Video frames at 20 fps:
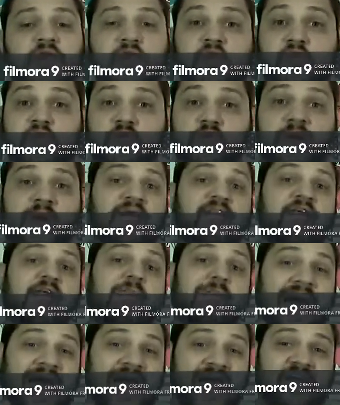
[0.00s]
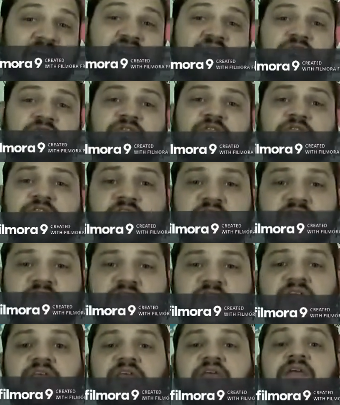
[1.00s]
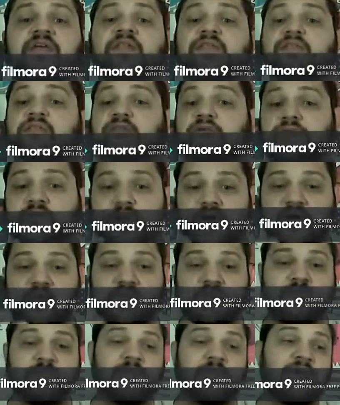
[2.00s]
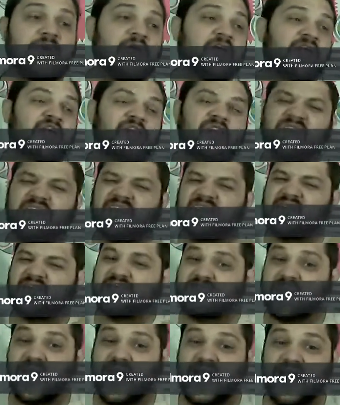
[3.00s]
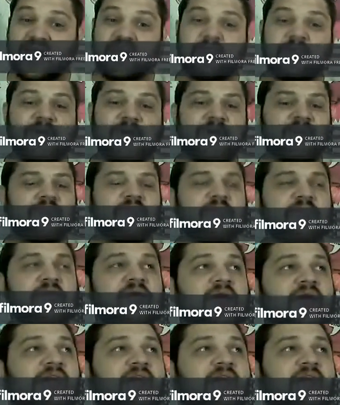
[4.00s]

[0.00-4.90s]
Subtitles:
Do you have a passion for teaching kids? Do you love them? Do you get excited about them?